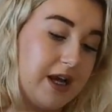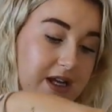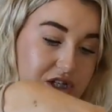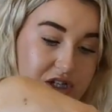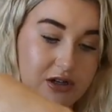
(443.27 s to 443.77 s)

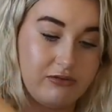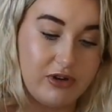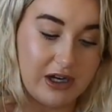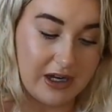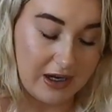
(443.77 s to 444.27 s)
It's just a
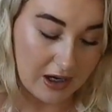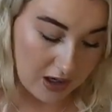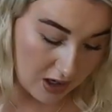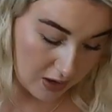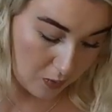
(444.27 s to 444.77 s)
really
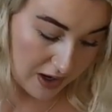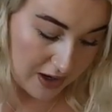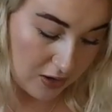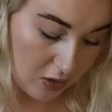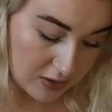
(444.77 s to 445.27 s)

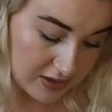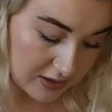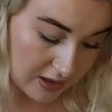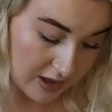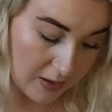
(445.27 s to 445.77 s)
lightweight
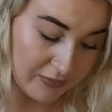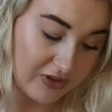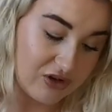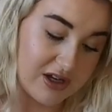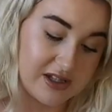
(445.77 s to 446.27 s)
cotton
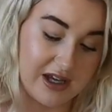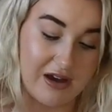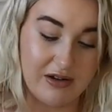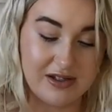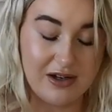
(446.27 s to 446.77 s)
comfy dressing
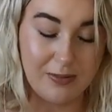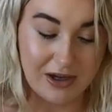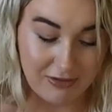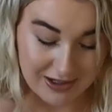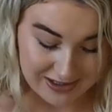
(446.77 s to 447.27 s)
gown. It's a little
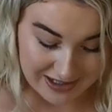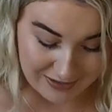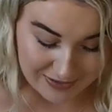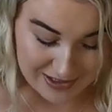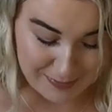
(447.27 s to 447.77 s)
bit creased now
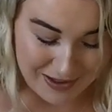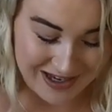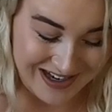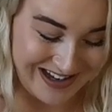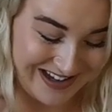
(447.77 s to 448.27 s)
because it's
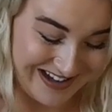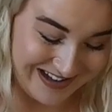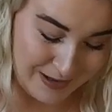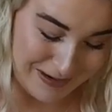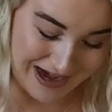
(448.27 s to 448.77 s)
been
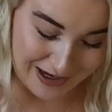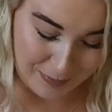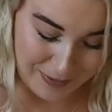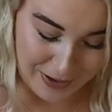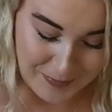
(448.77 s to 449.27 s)
in the bag,
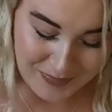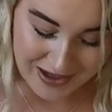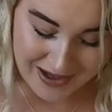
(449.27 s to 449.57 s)
but